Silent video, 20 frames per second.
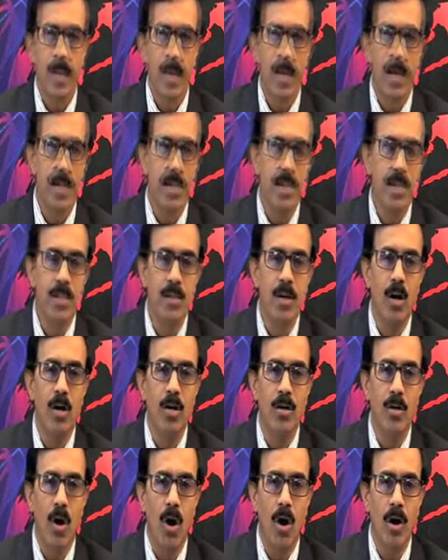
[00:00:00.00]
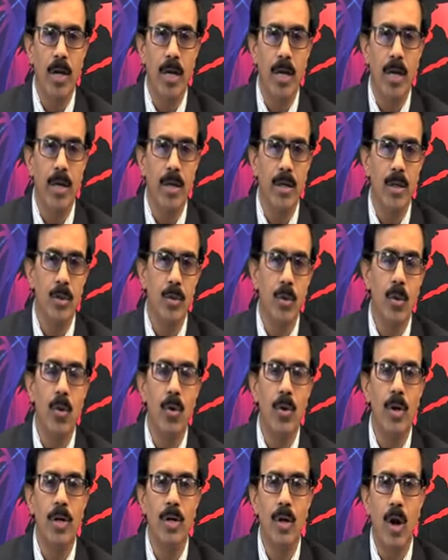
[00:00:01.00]
This is called knocking.
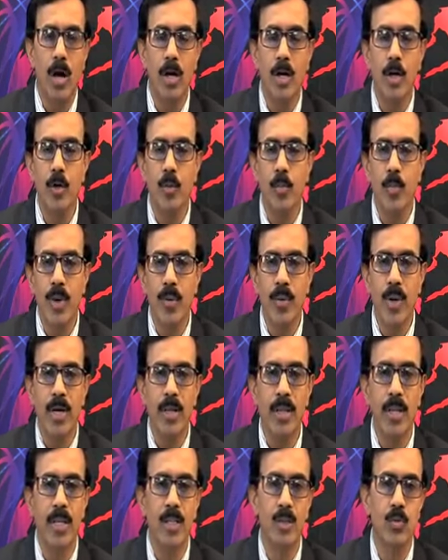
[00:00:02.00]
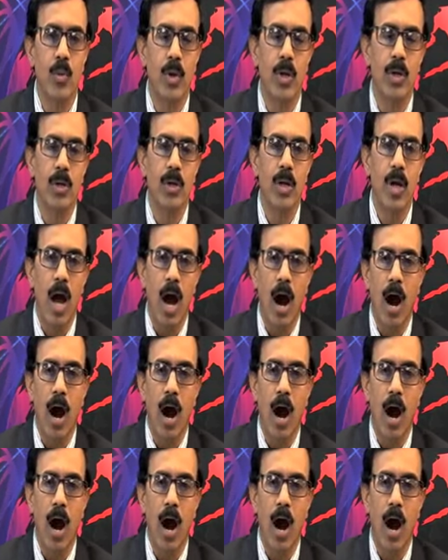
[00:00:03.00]
So, in order to prevent this one,